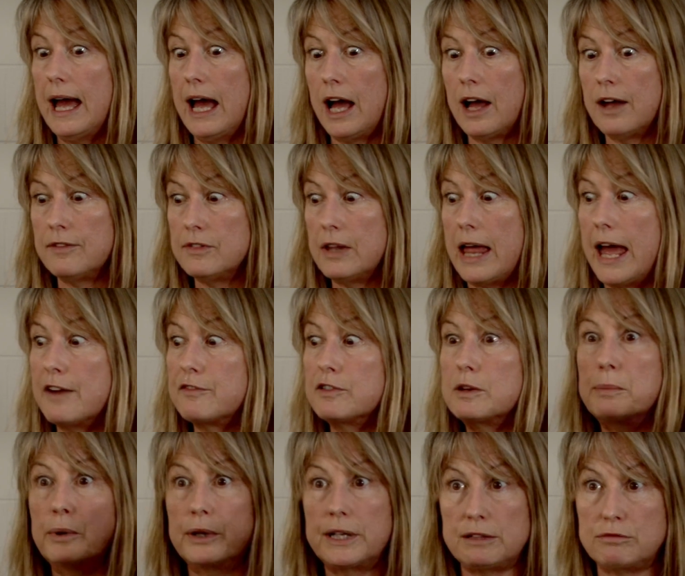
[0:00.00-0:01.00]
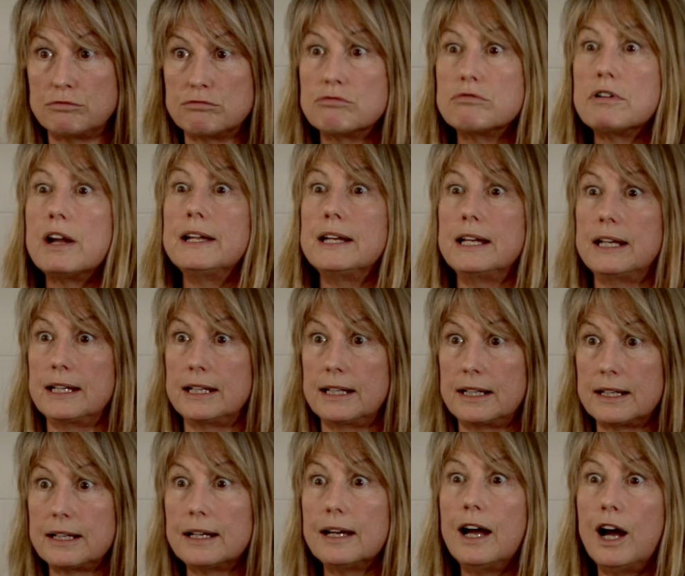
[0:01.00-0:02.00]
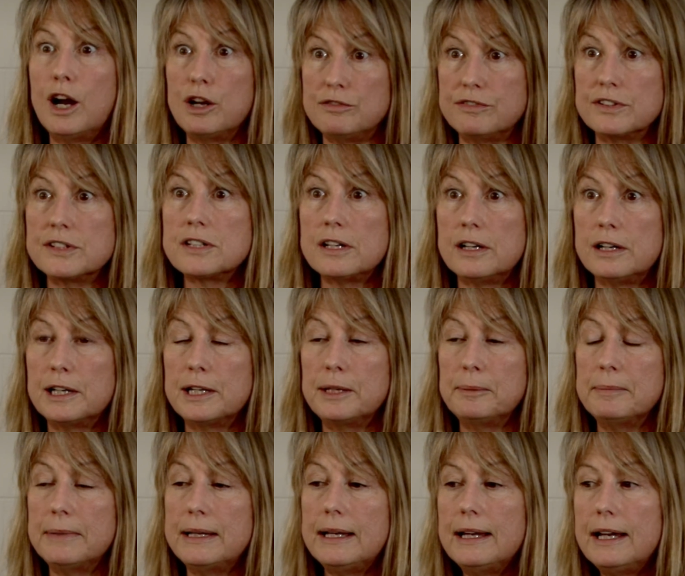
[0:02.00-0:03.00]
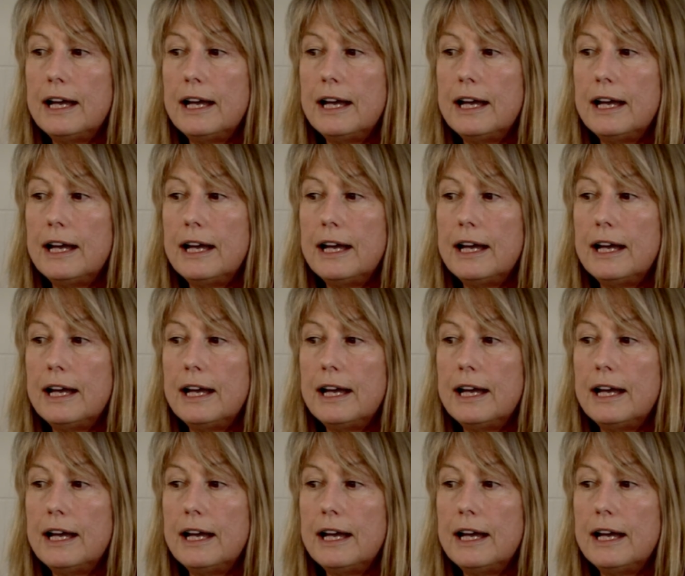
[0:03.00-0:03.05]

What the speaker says: and everybody running over time.